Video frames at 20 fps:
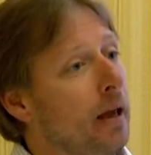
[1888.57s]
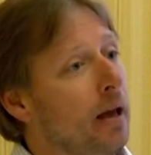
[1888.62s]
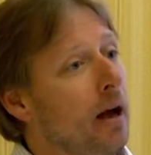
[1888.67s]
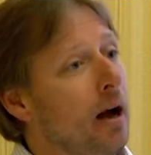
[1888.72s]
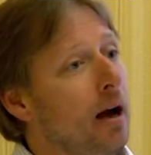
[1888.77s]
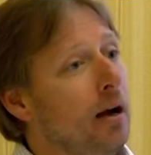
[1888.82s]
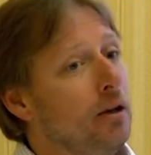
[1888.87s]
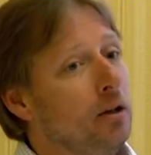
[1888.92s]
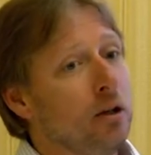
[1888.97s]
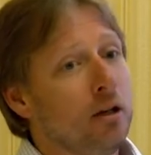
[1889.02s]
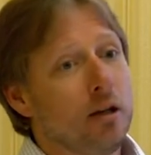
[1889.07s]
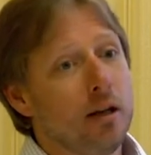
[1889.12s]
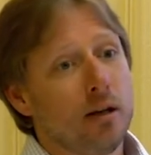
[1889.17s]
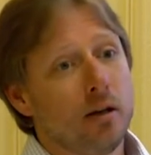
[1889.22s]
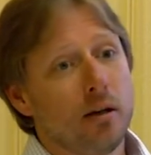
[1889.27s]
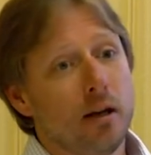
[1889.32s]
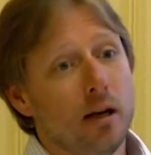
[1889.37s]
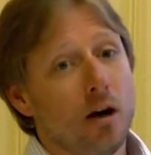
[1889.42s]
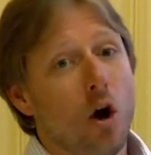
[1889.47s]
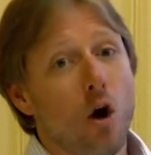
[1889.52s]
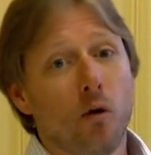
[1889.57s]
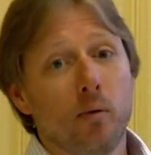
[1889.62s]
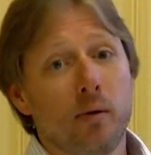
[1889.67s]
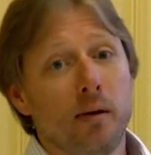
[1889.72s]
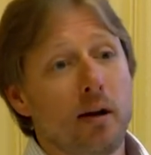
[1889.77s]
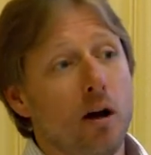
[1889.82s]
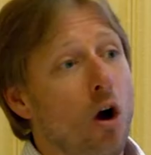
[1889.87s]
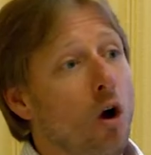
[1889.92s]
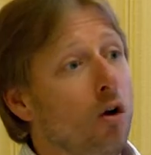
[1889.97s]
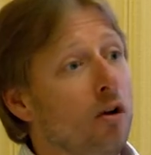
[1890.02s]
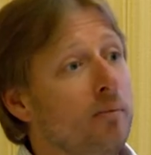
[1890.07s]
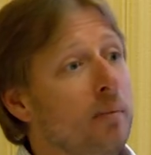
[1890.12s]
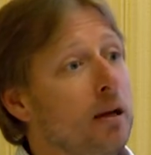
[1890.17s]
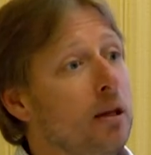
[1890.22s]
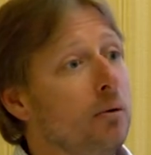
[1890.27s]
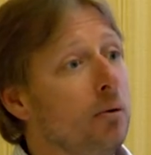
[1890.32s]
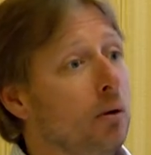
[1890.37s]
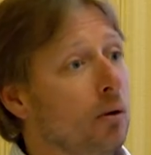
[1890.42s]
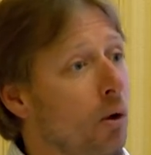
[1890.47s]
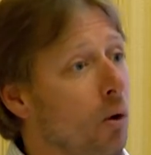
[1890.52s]
You can get a hold of me
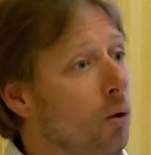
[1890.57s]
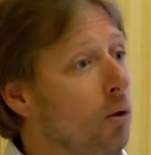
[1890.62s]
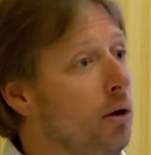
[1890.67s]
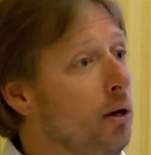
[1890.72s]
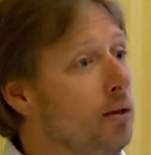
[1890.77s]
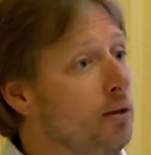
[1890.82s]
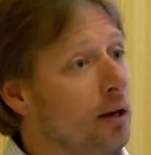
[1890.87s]
through Lori.